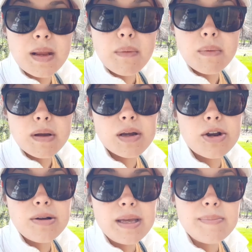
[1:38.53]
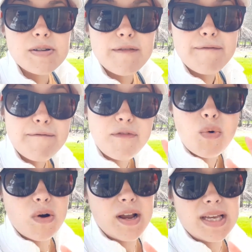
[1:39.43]
We are currently up to
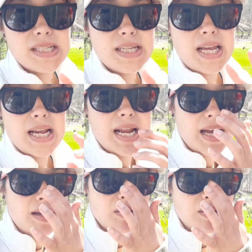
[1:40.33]
4 eggs a day now.